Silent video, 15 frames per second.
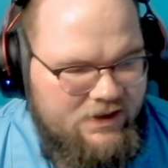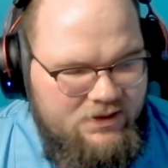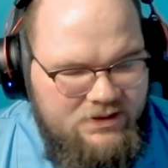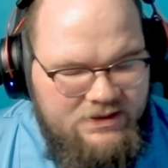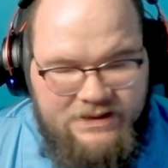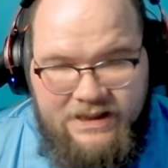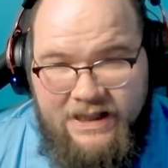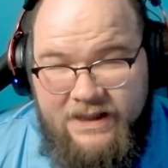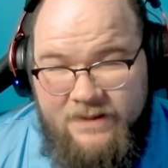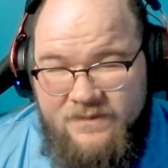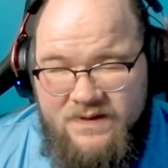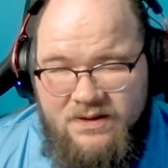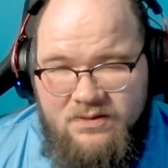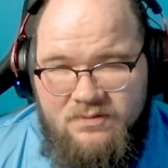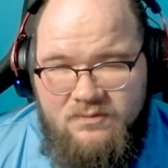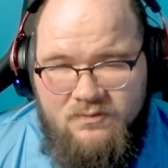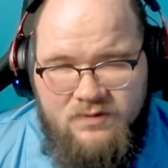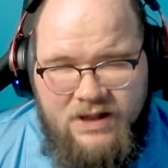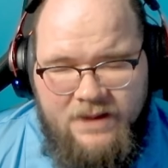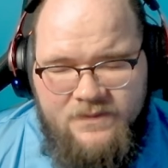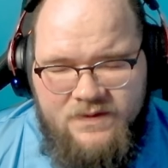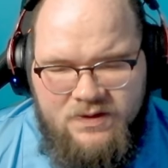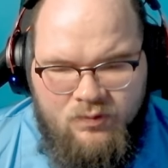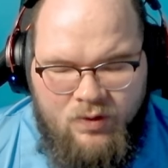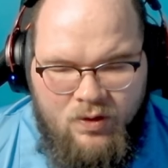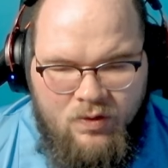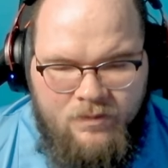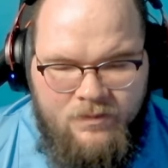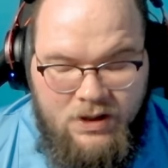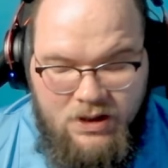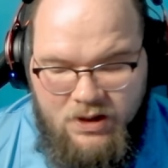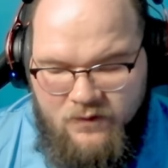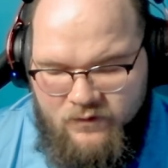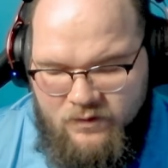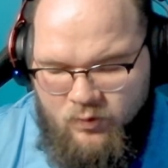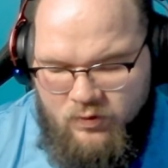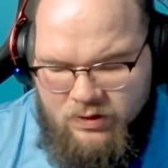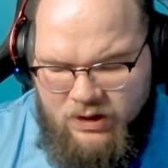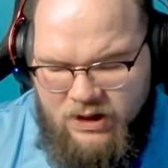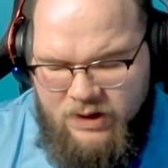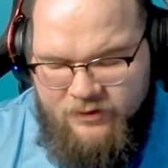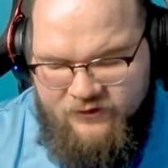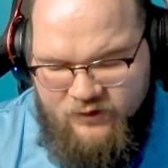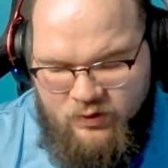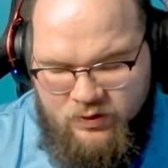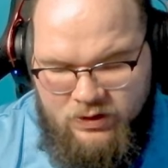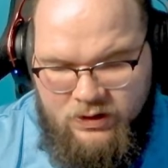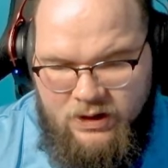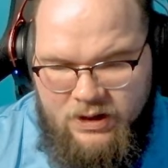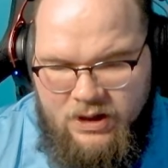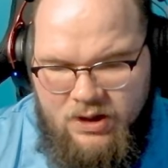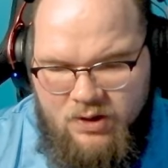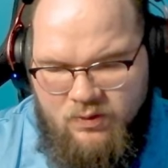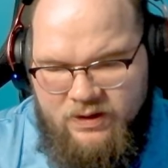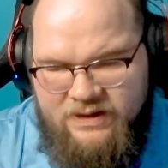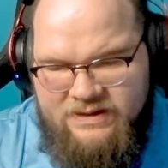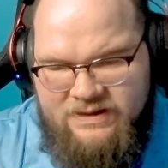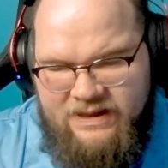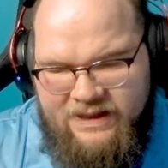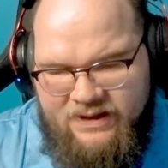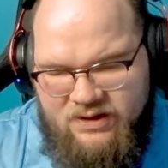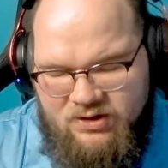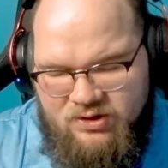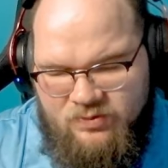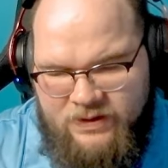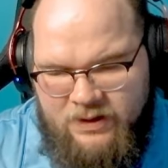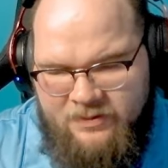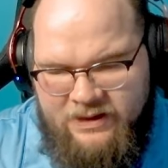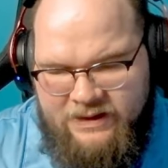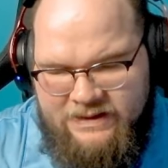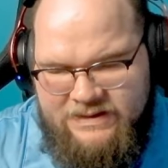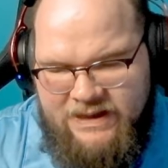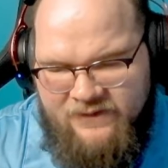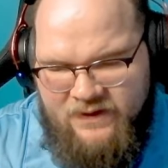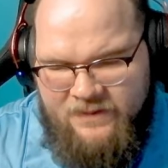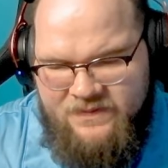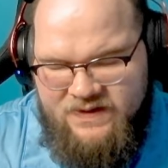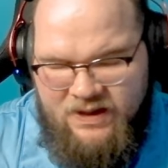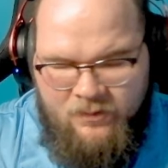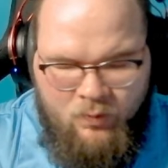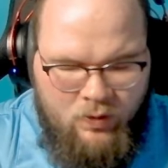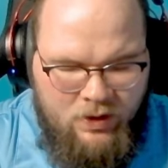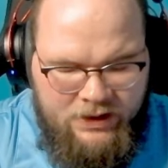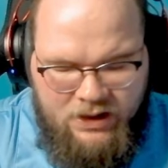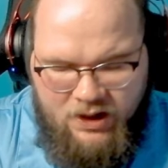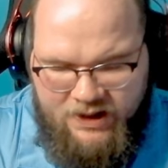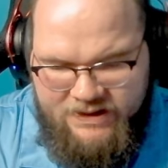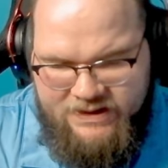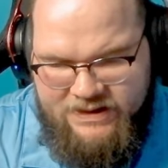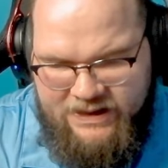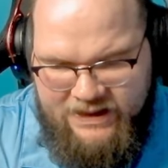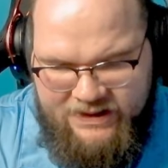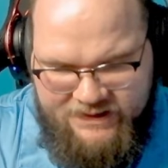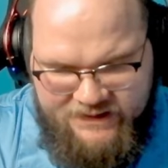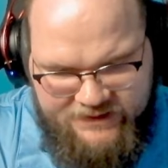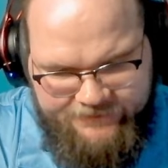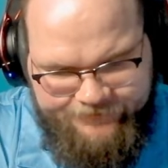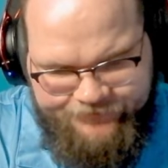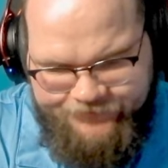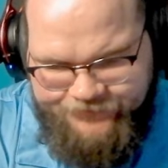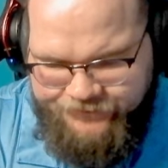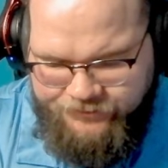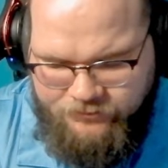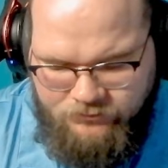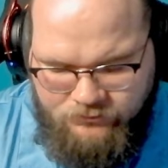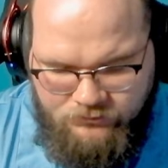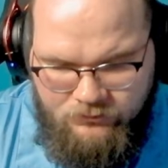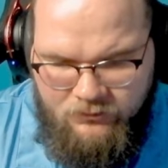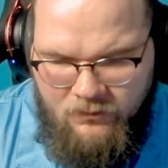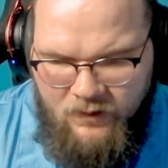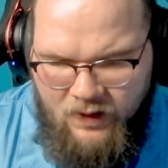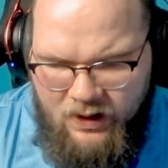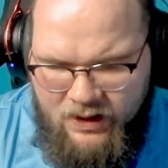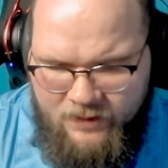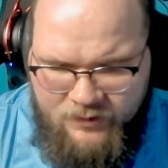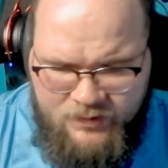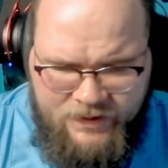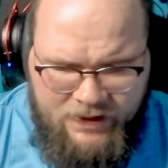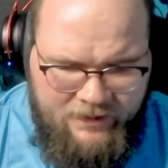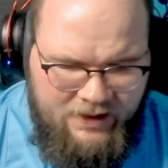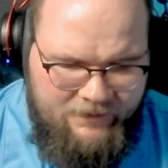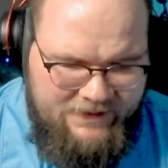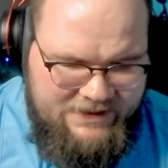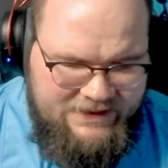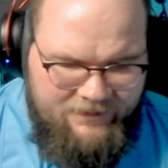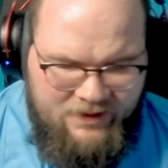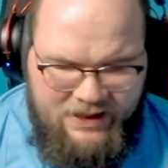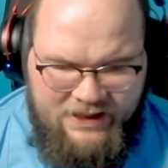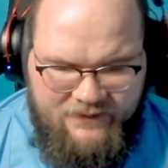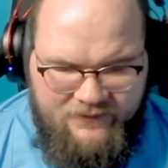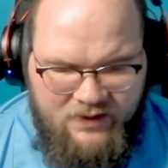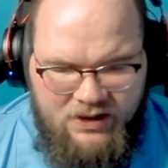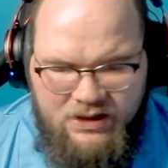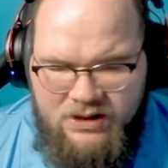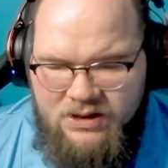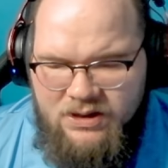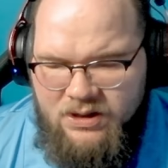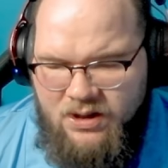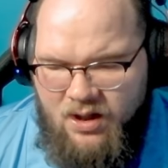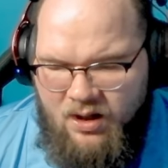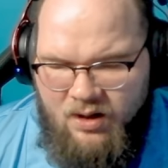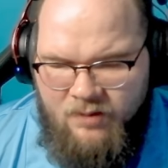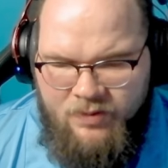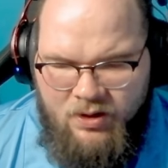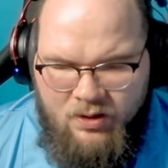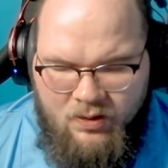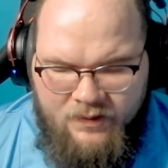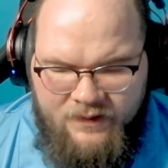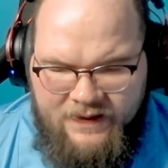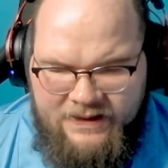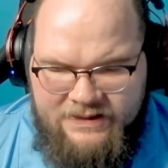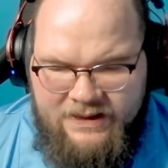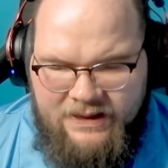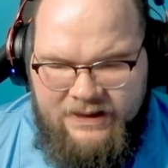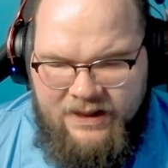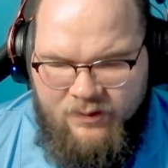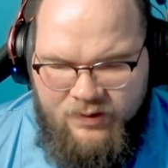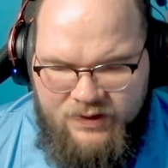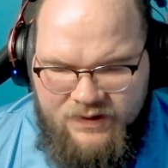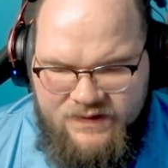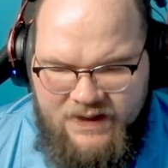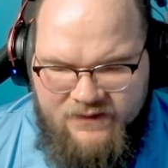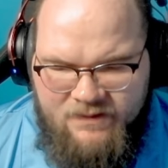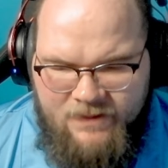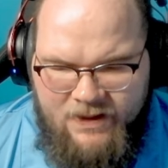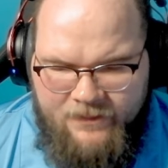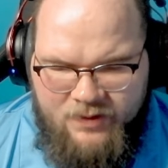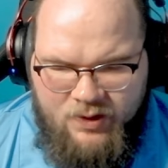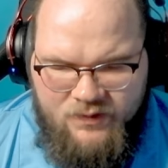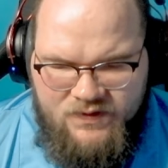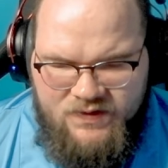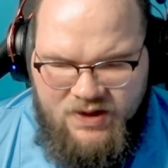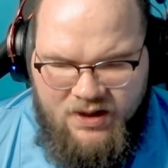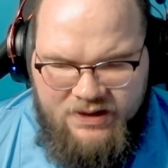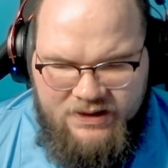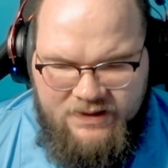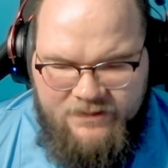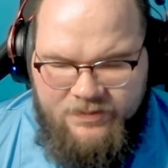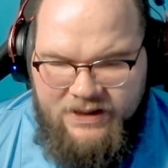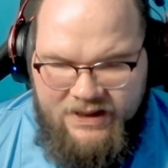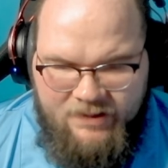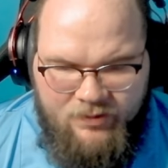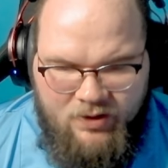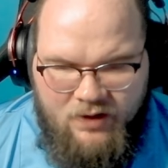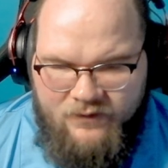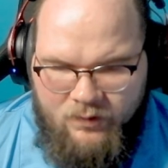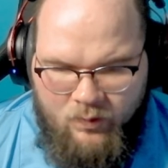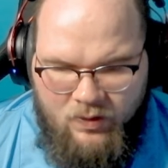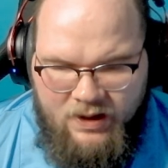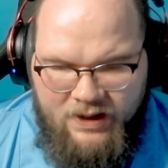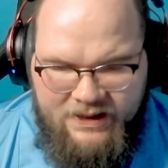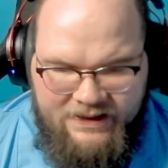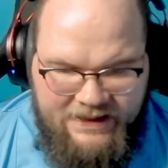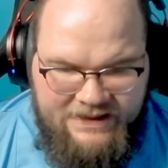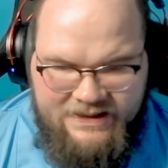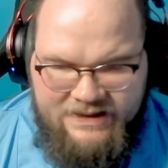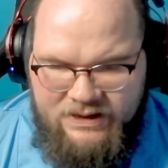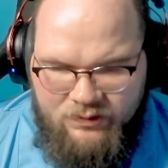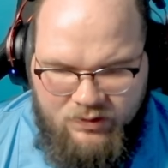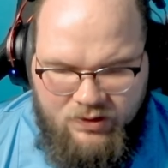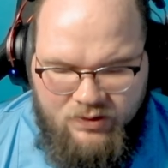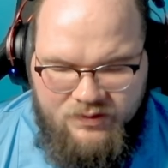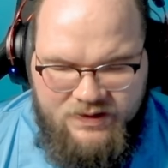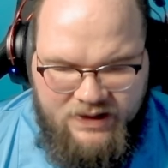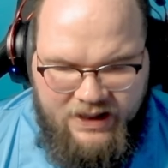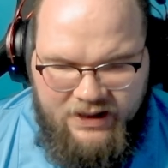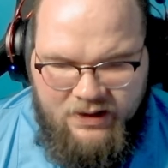Tamsin Rome from Warlock before, where it's like you're probably going to save up some 1-cost things. There's probably going to be some kind of combo and things like that where you save them up, go Sonya, play them all for 1, and then 0 to like